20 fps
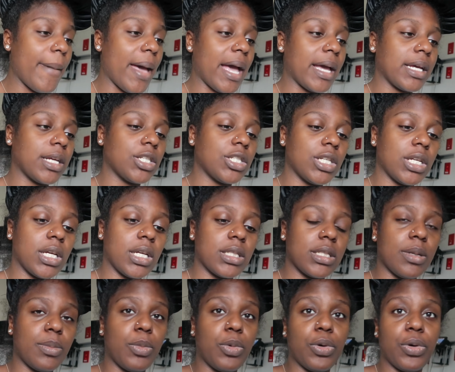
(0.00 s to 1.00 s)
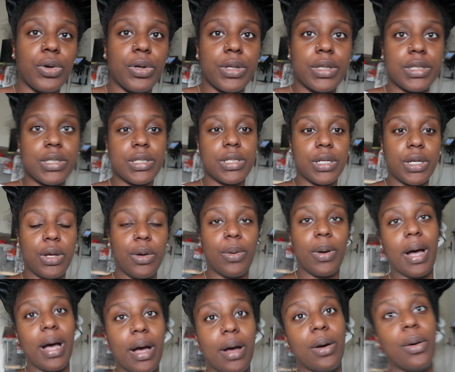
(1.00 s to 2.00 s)
packaging some orders to go
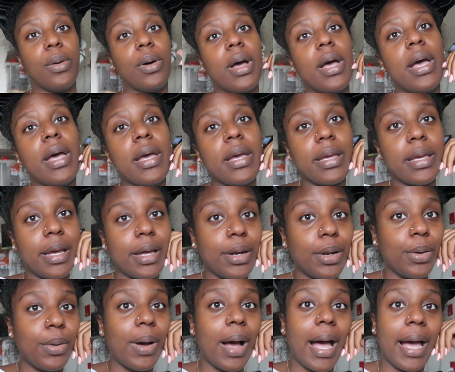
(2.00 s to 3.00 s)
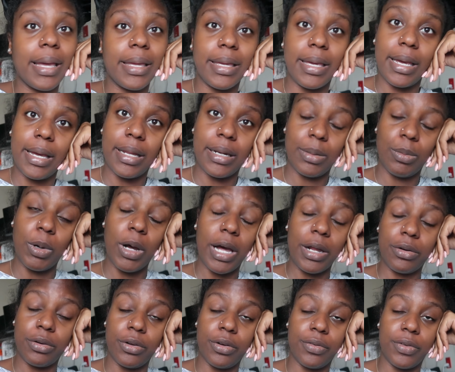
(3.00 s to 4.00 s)
out. Y'all know I can't, well, I
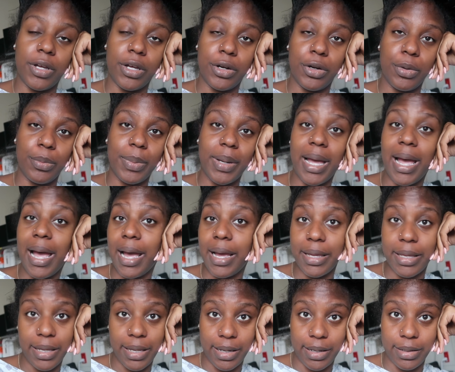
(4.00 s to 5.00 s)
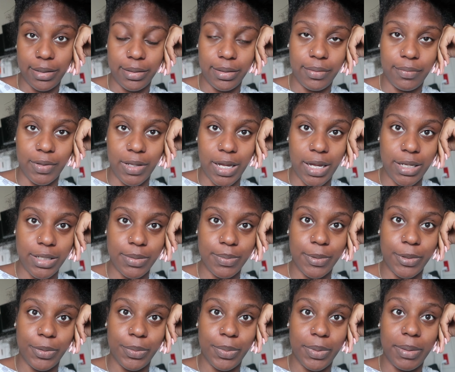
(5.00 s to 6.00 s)
don't know if y'all know, but I can't leave the
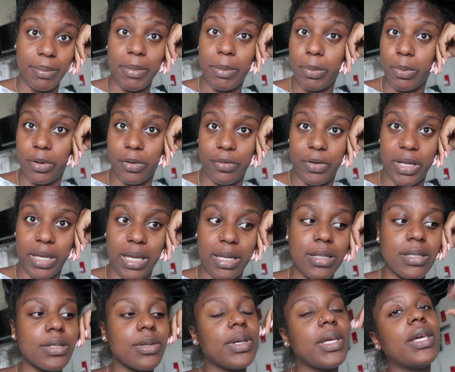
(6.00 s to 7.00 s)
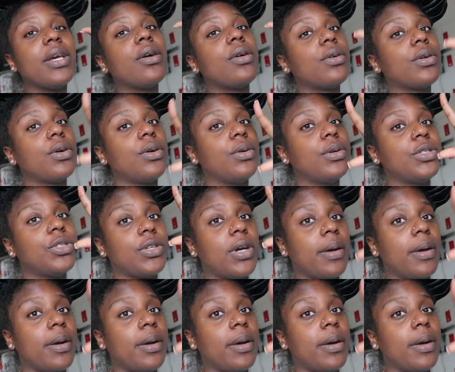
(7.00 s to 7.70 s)
hospital, but my boyfriend can. So he gonna go and